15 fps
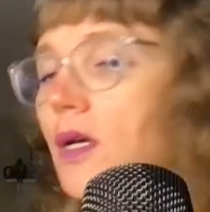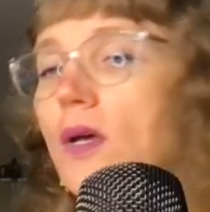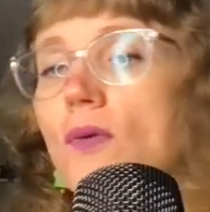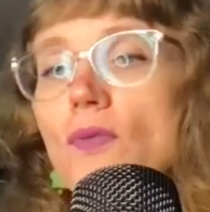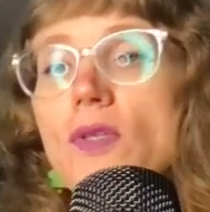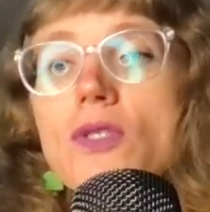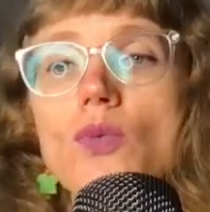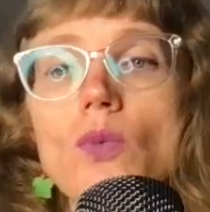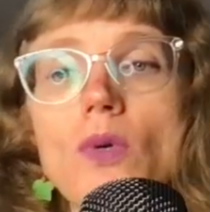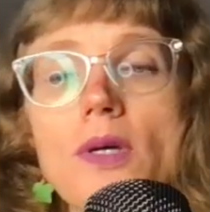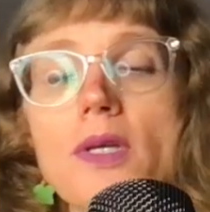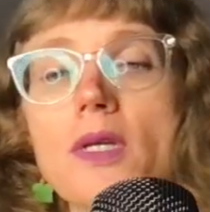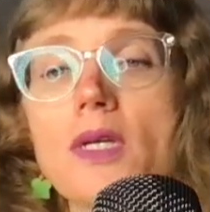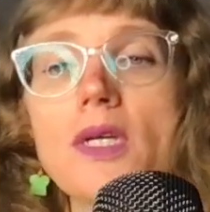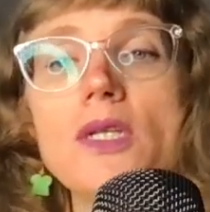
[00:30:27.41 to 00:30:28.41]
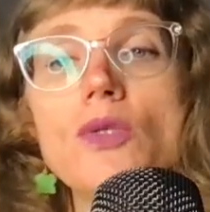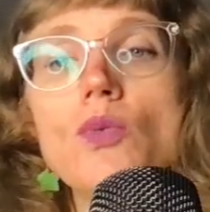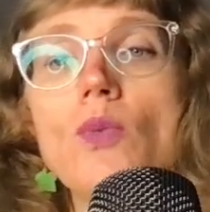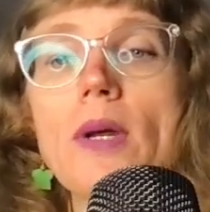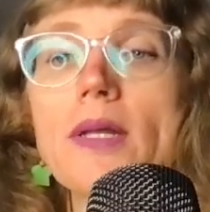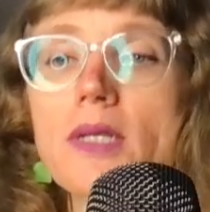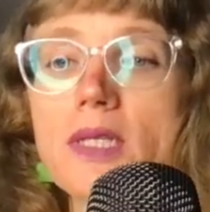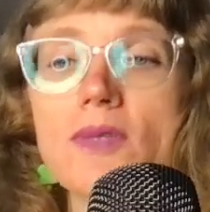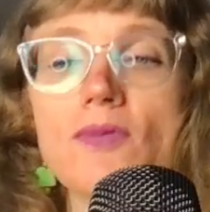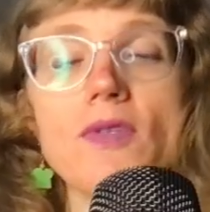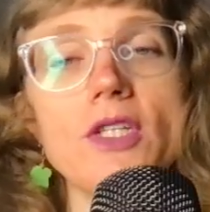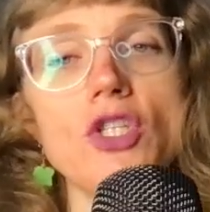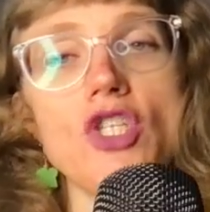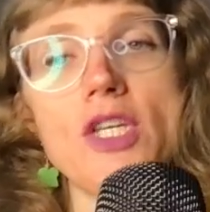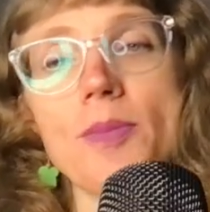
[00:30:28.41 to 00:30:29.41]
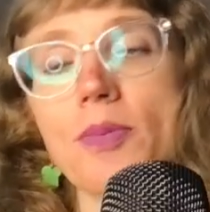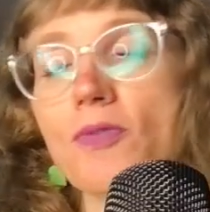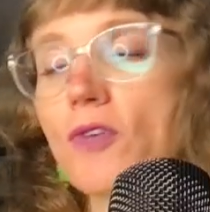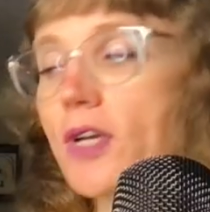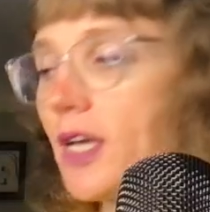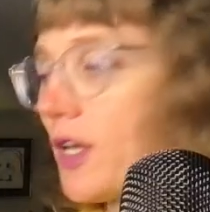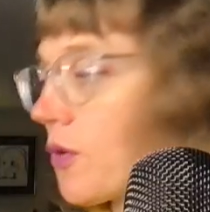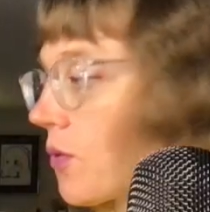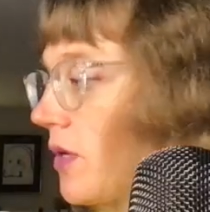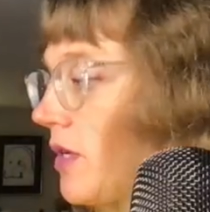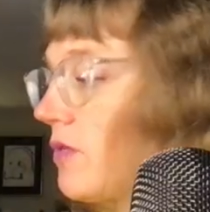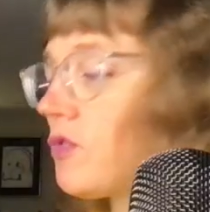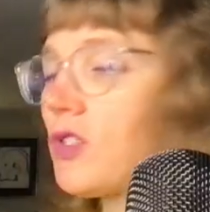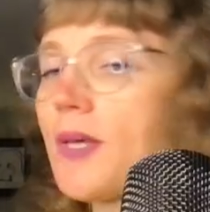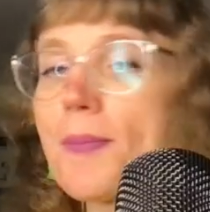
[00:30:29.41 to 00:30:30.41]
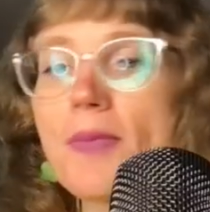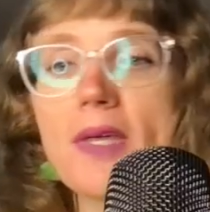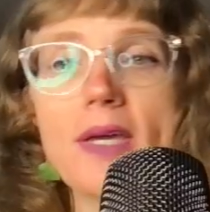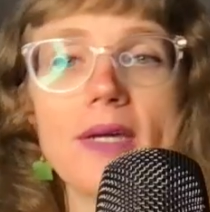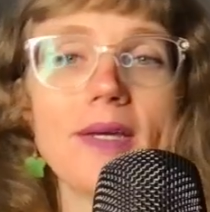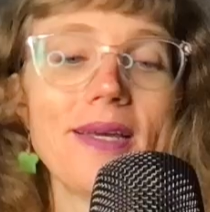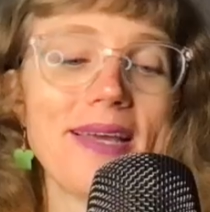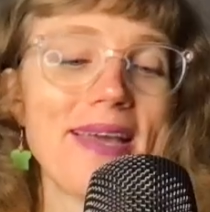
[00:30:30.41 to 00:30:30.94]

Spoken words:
This one is relatively cheap for getting rid of something